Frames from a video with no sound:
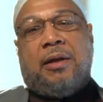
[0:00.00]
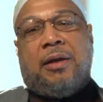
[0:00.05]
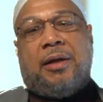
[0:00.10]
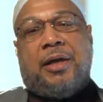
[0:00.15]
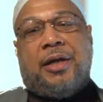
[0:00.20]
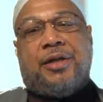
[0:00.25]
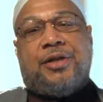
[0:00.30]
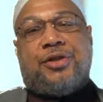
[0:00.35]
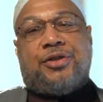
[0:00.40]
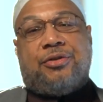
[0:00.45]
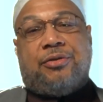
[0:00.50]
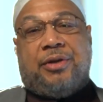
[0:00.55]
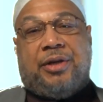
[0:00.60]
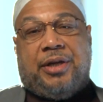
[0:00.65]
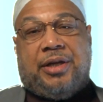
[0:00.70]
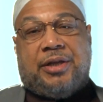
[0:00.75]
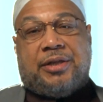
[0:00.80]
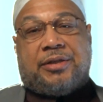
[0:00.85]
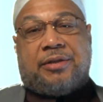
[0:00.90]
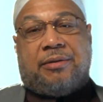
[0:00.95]
In
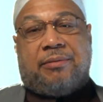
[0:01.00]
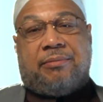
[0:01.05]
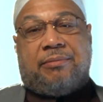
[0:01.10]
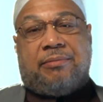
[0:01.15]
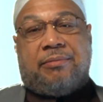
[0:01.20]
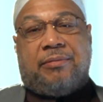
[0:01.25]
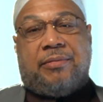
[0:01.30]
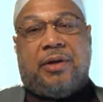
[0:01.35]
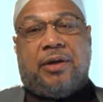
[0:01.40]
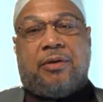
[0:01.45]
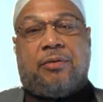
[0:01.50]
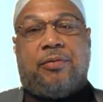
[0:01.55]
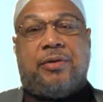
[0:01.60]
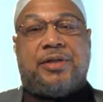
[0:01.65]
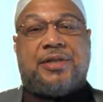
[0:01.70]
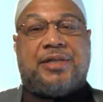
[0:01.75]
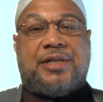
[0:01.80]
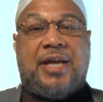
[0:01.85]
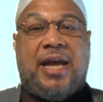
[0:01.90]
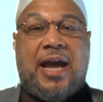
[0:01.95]
Judaism,
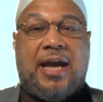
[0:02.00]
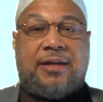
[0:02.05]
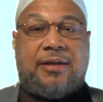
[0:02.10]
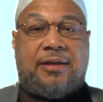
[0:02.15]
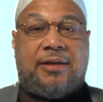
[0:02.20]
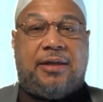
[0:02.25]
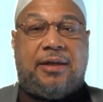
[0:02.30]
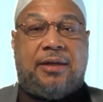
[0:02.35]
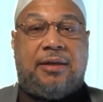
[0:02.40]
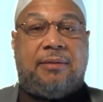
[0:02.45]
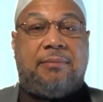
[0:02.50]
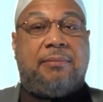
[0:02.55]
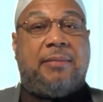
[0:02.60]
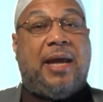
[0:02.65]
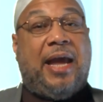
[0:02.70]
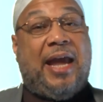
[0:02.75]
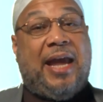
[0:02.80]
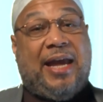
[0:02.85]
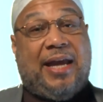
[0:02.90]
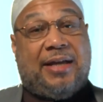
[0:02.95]
Christianity,
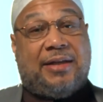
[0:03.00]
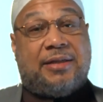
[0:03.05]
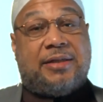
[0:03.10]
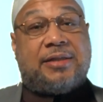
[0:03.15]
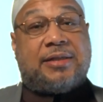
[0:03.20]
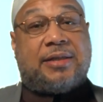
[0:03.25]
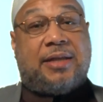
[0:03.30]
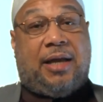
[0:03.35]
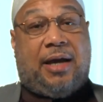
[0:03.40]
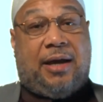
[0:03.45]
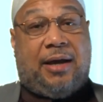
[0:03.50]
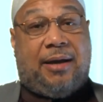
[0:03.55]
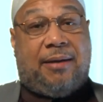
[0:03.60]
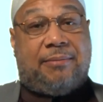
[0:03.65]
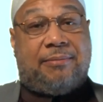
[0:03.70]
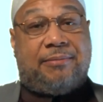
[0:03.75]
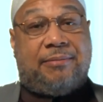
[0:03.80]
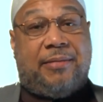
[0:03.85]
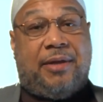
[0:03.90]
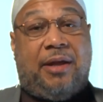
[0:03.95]
and
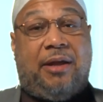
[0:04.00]
Islam,